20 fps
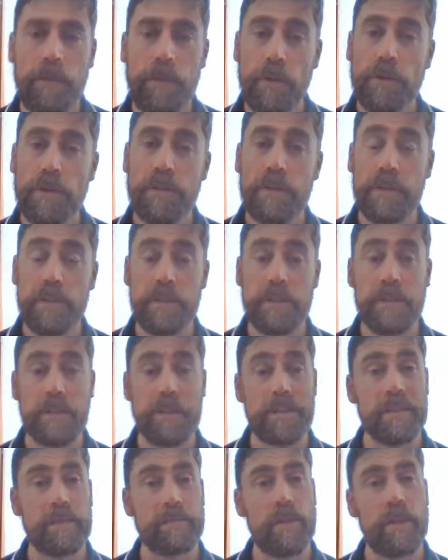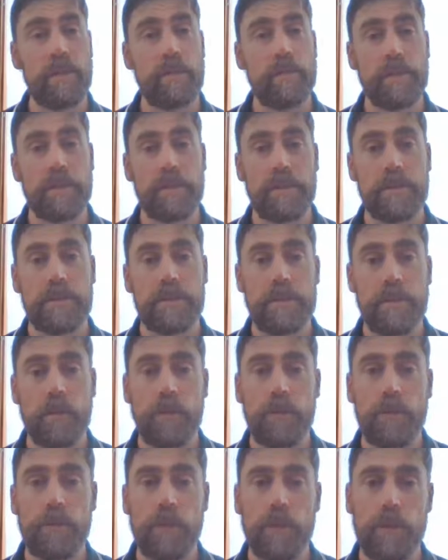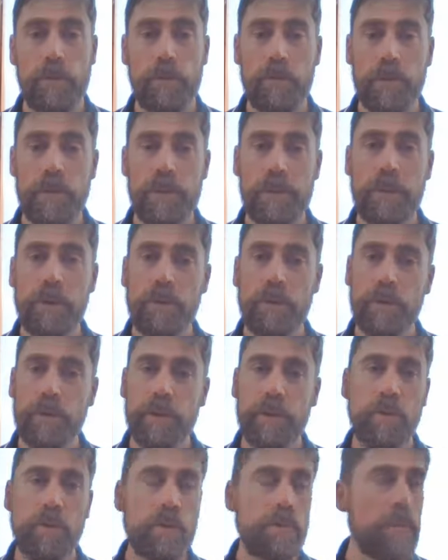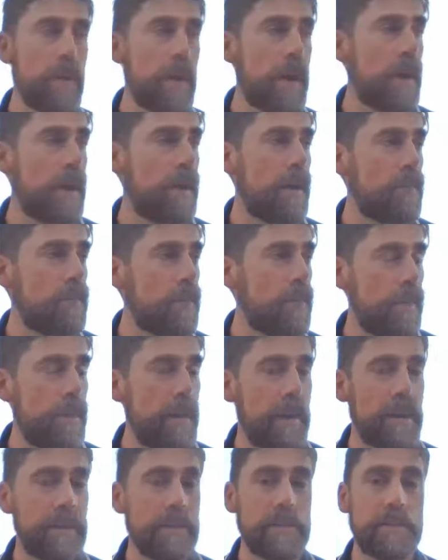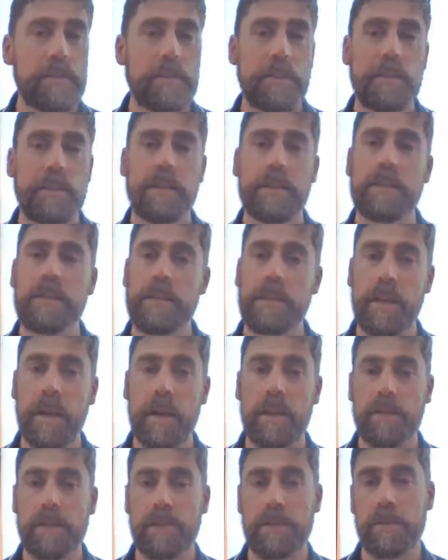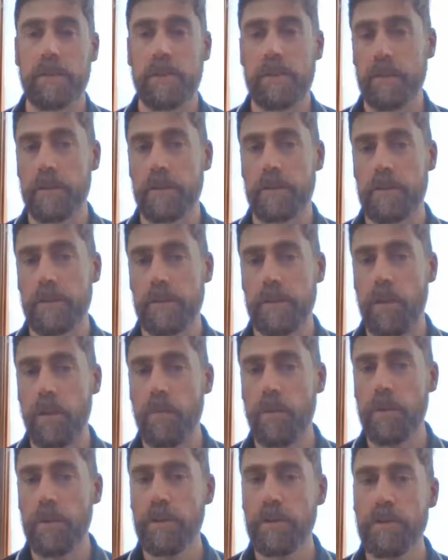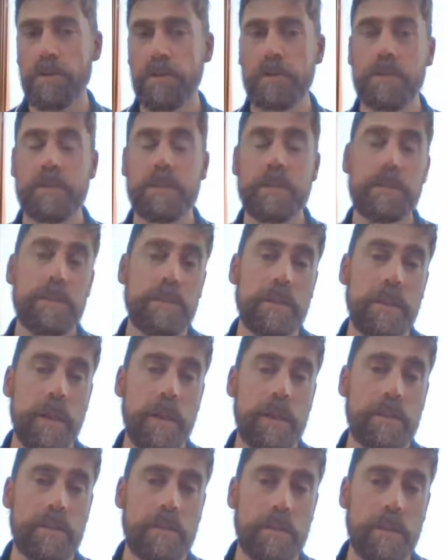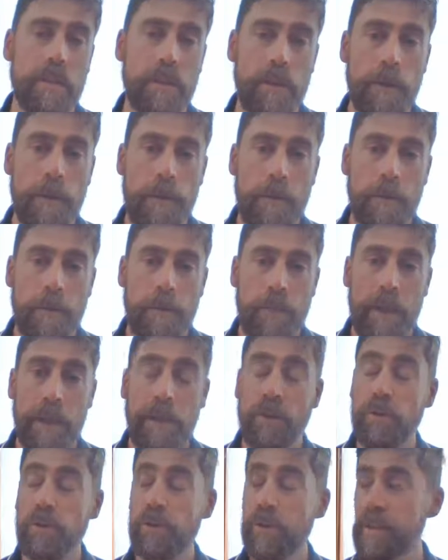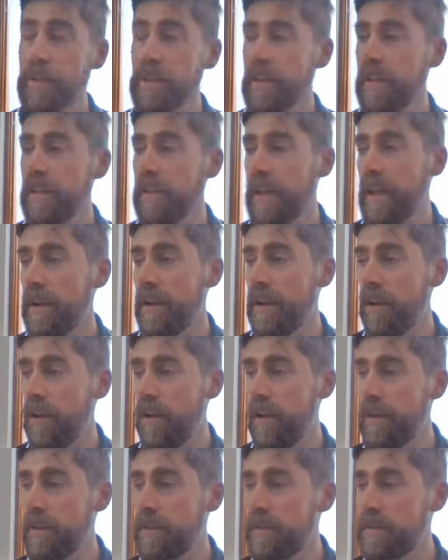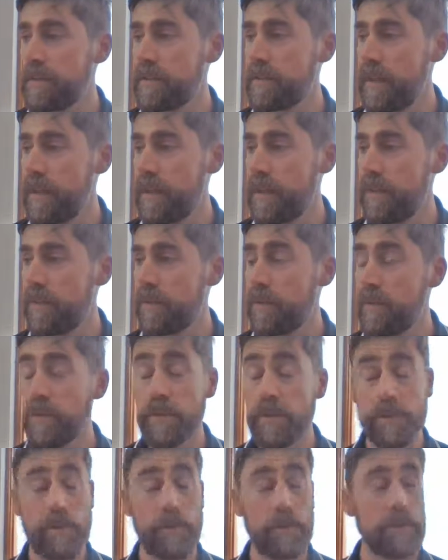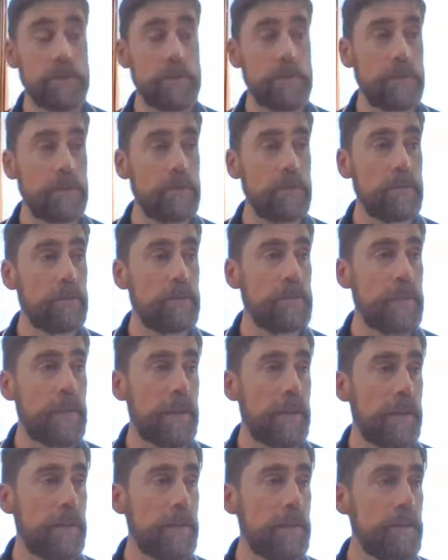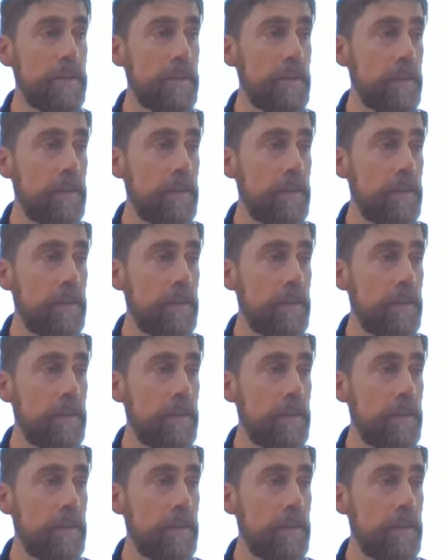Firstly is the experiment itself, and the really critical part with that is the discussion. So I want you to discuss and critically analyse the results you obtain,